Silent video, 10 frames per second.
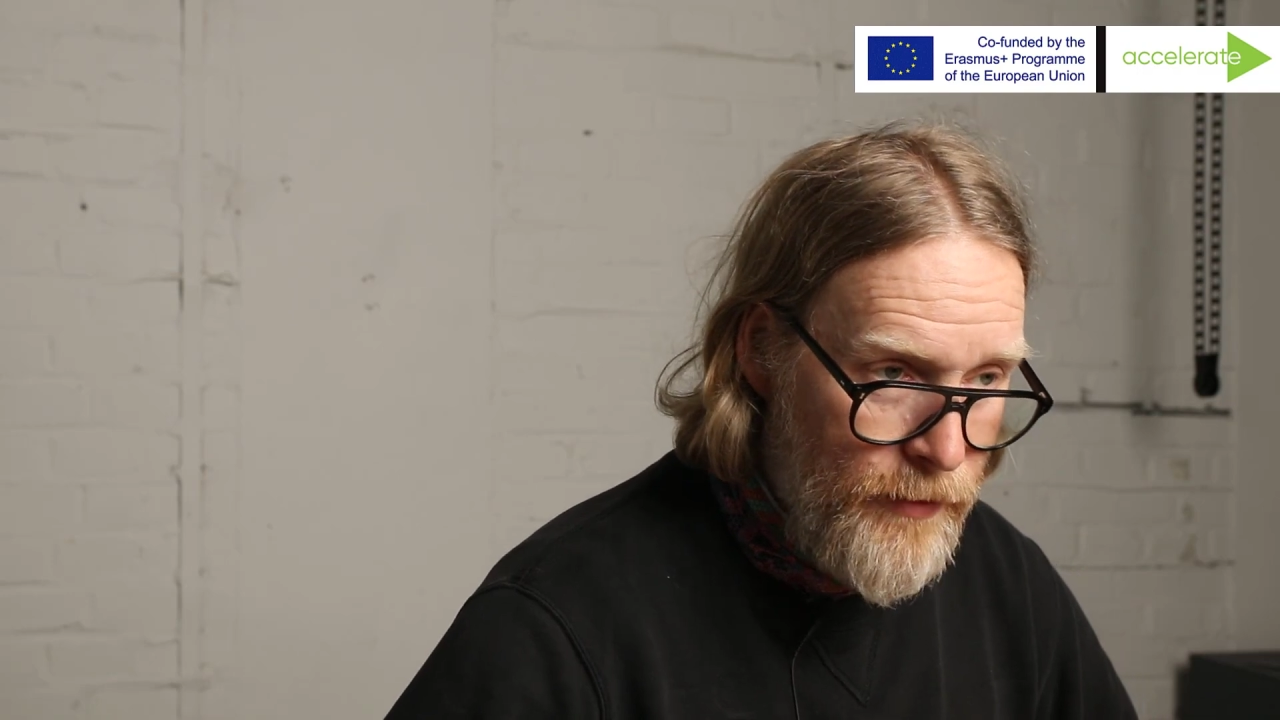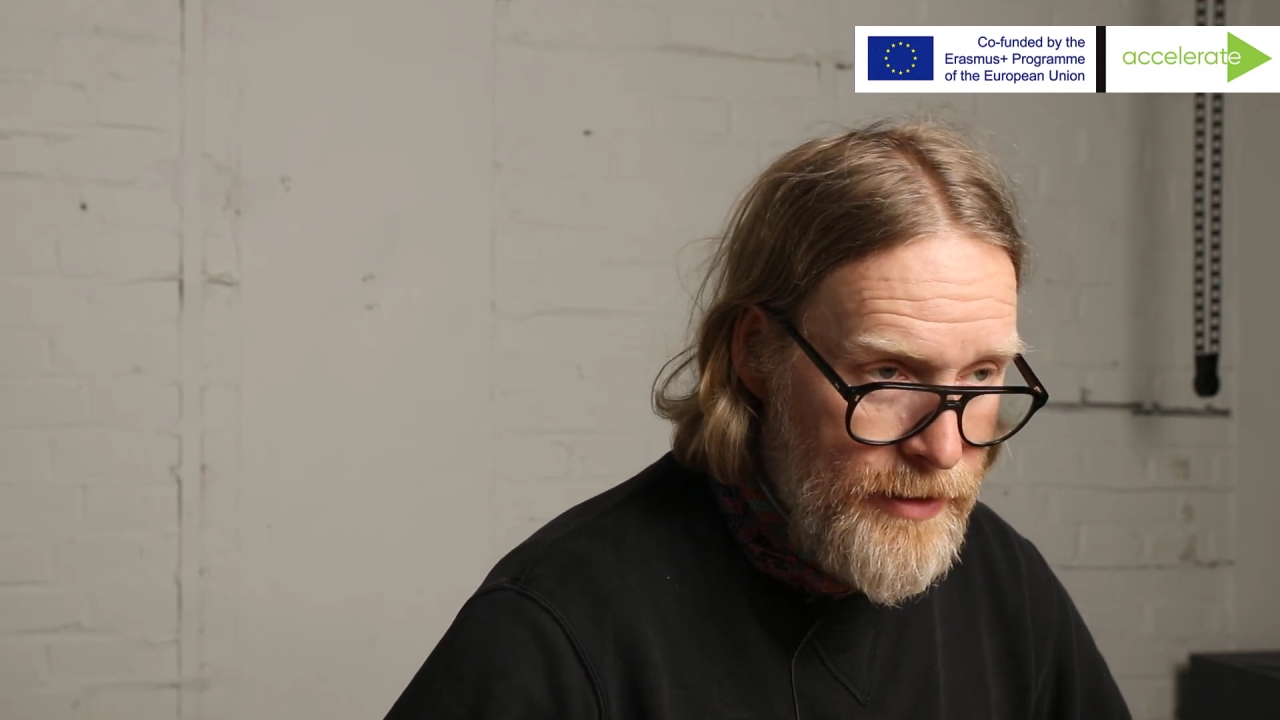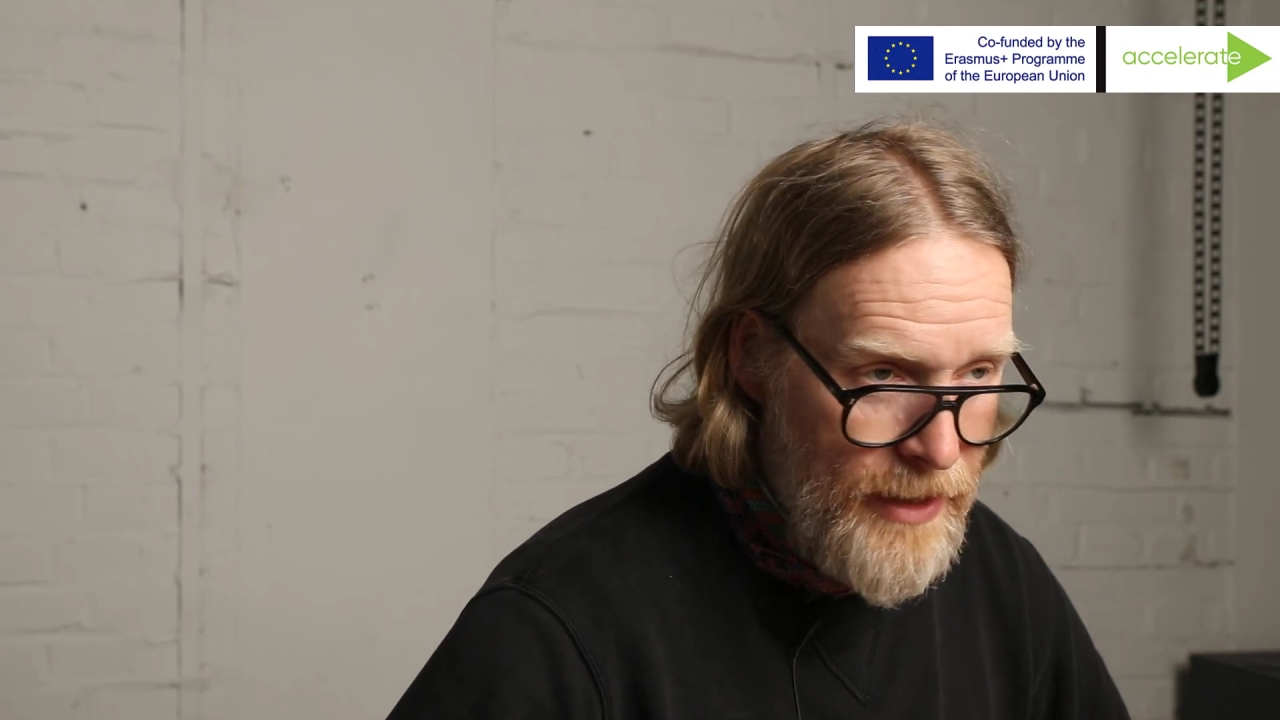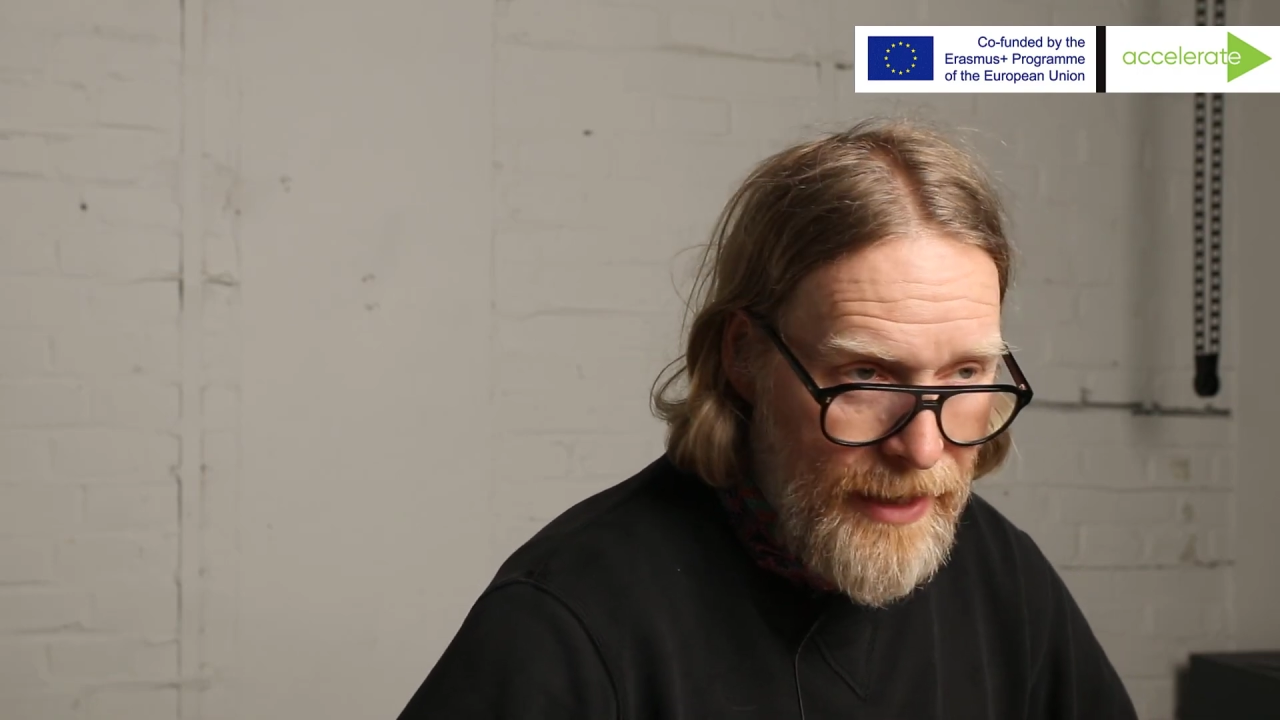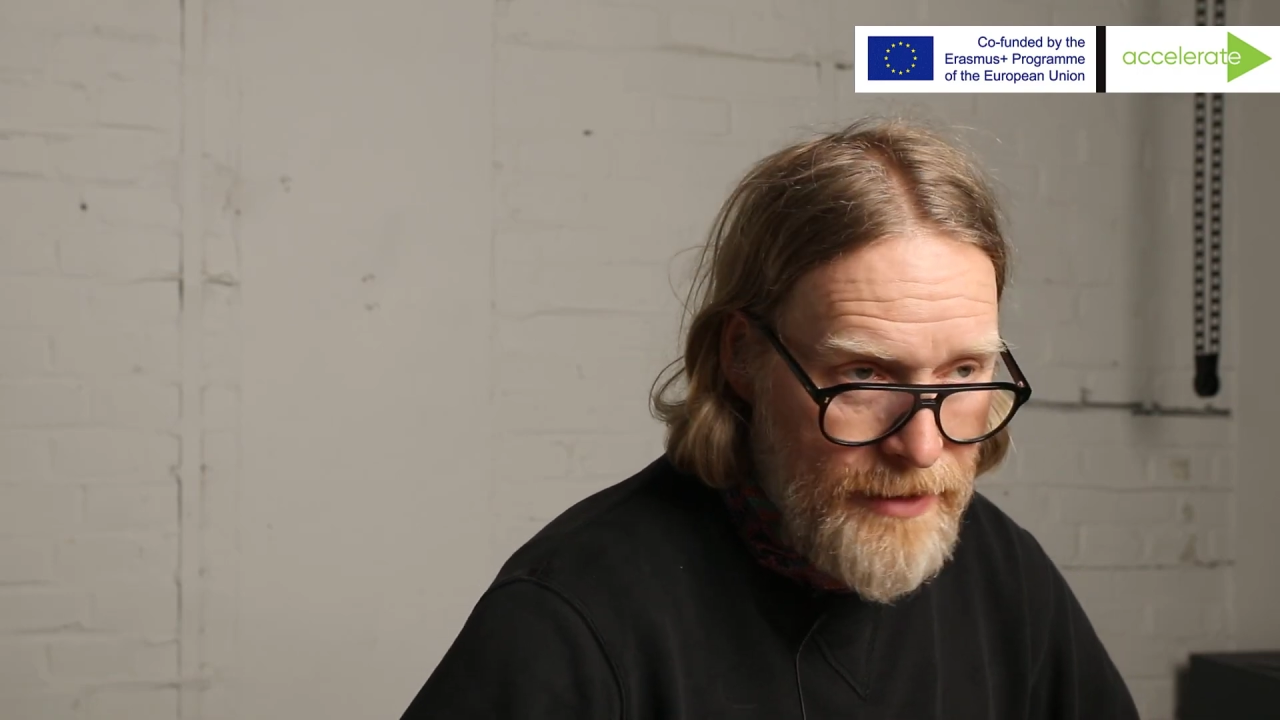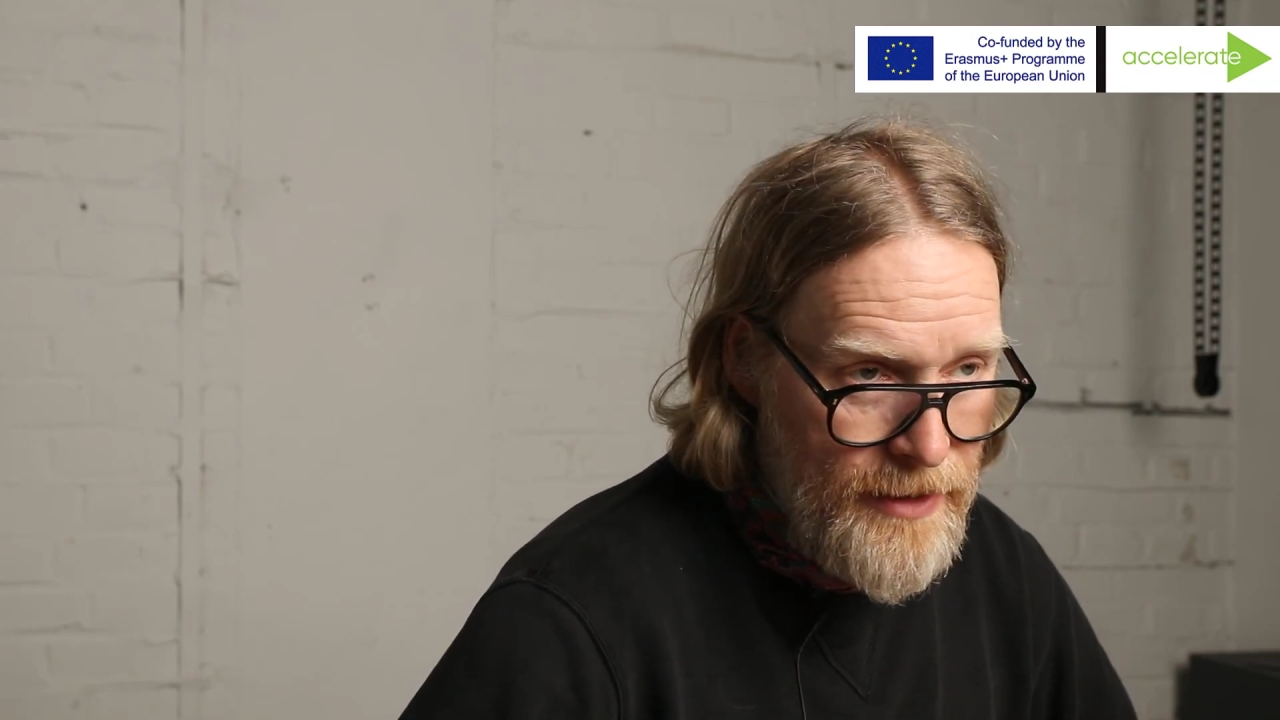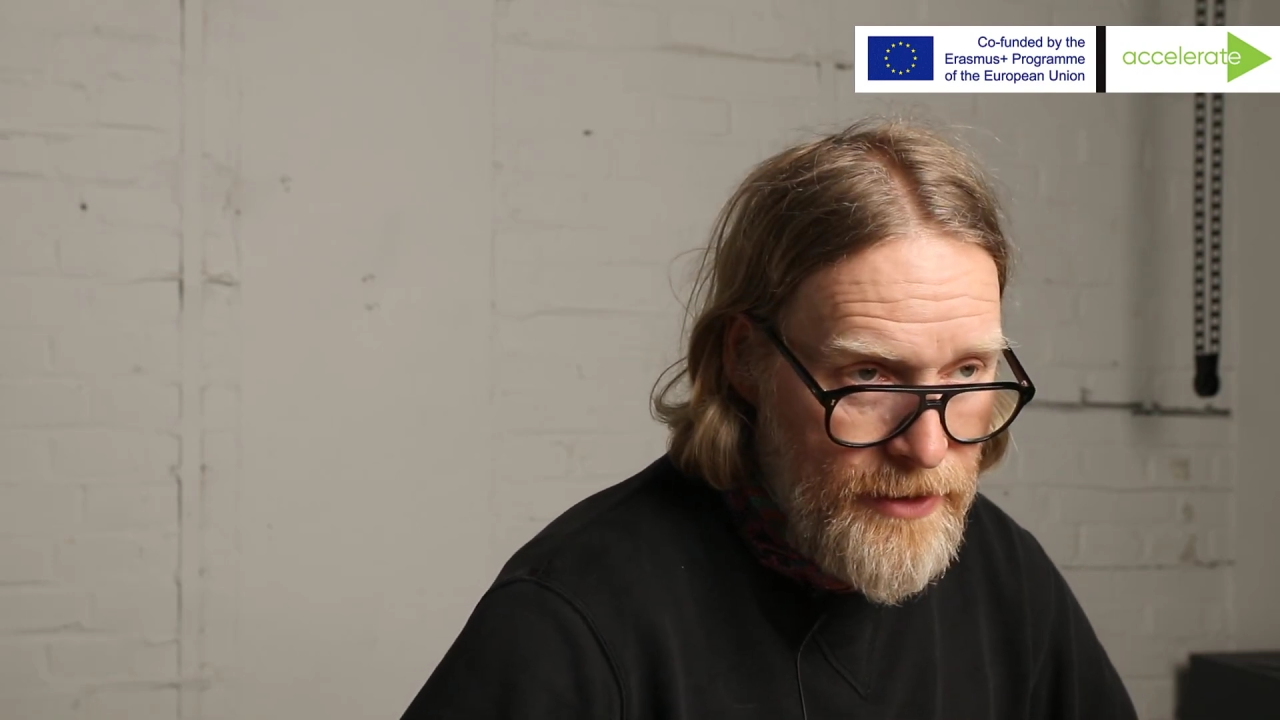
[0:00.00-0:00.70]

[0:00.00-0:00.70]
Criticality